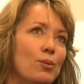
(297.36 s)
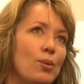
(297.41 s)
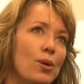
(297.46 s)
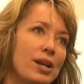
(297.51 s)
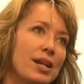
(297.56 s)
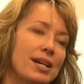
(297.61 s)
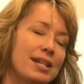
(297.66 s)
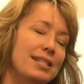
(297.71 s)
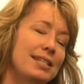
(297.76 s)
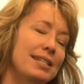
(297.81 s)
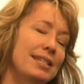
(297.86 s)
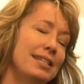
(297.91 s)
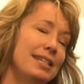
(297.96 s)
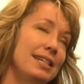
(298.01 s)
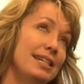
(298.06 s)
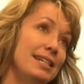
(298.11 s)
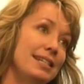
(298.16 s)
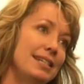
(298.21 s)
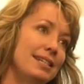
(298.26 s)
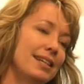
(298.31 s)
what I
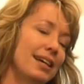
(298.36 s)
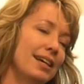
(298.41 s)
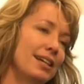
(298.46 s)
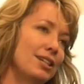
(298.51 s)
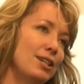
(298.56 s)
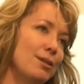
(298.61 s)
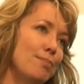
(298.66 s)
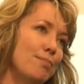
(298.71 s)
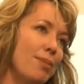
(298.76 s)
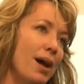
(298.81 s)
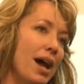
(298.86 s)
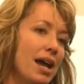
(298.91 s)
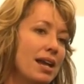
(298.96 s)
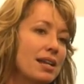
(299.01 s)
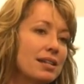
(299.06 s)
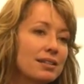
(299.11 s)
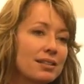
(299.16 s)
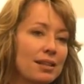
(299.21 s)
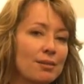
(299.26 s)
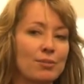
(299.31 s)
did is I actually
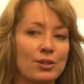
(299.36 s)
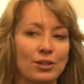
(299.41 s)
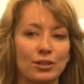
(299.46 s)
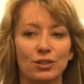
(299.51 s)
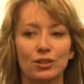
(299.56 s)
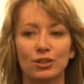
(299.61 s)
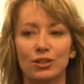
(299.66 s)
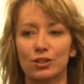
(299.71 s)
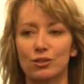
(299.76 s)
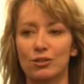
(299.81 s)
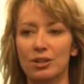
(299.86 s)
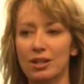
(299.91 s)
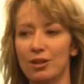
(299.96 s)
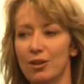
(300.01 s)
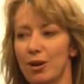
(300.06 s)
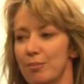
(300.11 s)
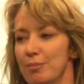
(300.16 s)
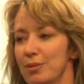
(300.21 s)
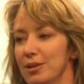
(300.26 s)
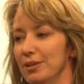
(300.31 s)
paid someone to string
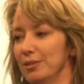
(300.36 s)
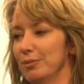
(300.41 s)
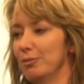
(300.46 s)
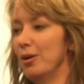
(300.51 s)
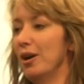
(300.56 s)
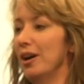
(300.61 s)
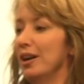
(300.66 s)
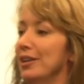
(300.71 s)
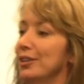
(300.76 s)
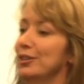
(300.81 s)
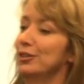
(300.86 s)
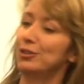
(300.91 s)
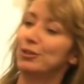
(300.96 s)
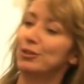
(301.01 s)
copper wire